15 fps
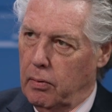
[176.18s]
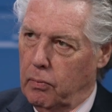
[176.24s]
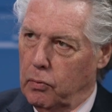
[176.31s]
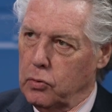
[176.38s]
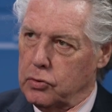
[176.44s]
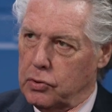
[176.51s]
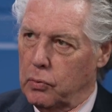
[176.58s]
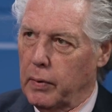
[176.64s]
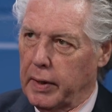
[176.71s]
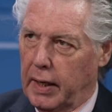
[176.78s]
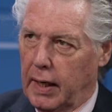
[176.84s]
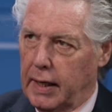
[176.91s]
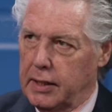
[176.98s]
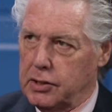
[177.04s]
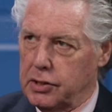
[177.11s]
rules and
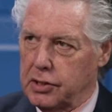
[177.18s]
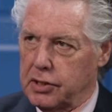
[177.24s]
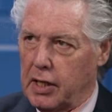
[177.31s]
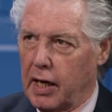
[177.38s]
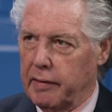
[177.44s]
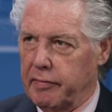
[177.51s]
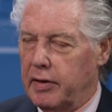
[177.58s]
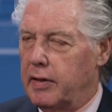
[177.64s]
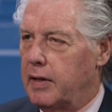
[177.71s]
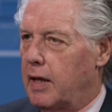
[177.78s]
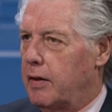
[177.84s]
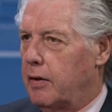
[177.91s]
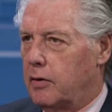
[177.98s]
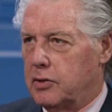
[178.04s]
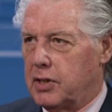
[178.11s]
regulation side of it. And
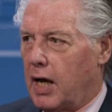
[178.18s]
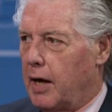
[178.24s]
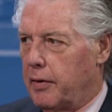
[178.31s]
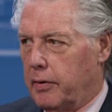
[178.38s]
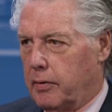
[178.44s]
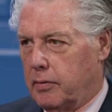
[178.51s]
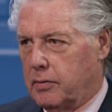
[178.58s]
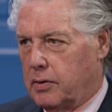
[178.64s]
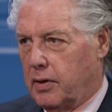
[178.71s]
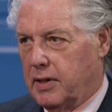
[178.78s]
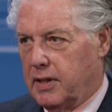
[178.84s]
then there's others,